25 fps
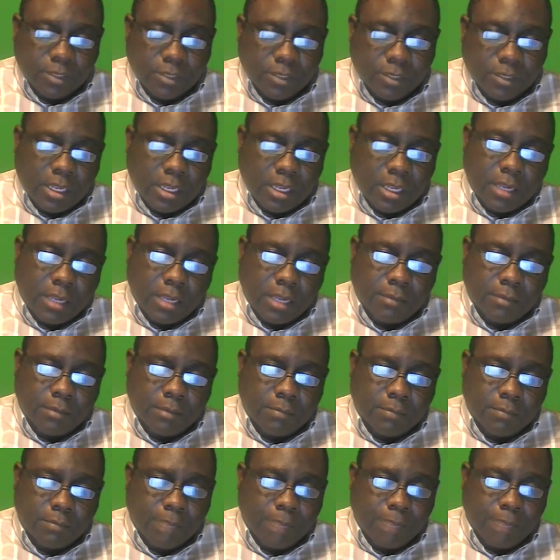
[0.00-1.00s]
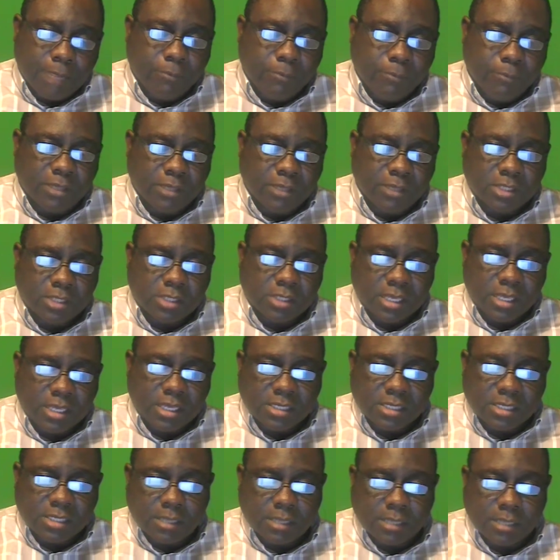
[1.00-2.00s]
And my professor
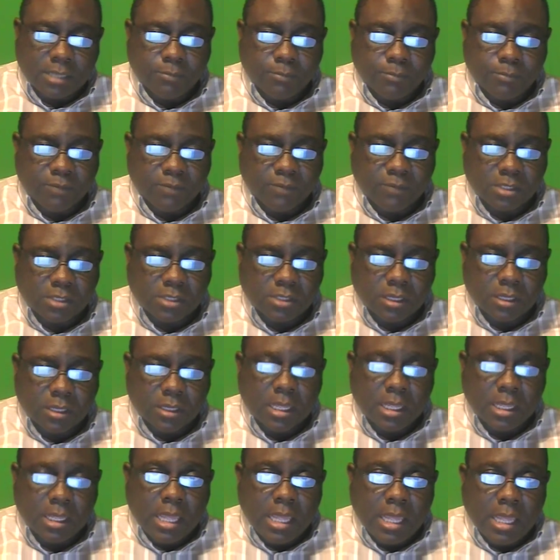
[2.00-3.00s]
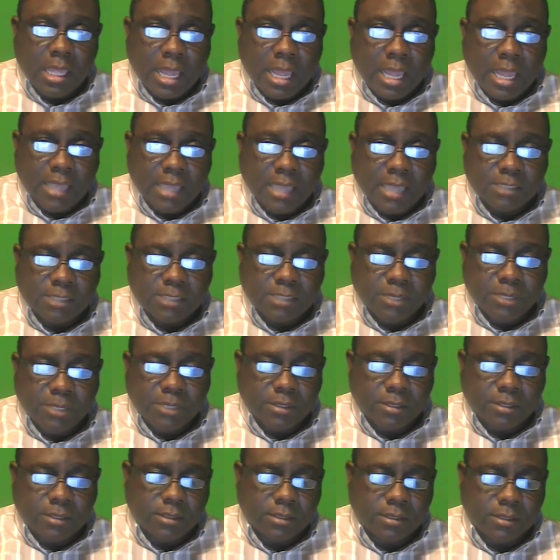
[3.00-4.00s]
is Professor Alex
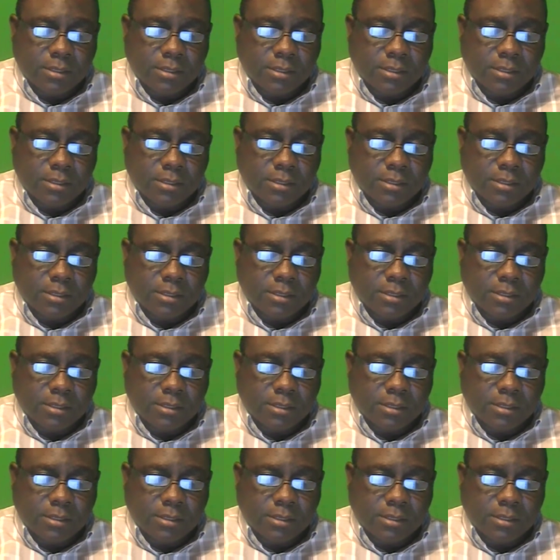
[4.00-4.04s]
Peters.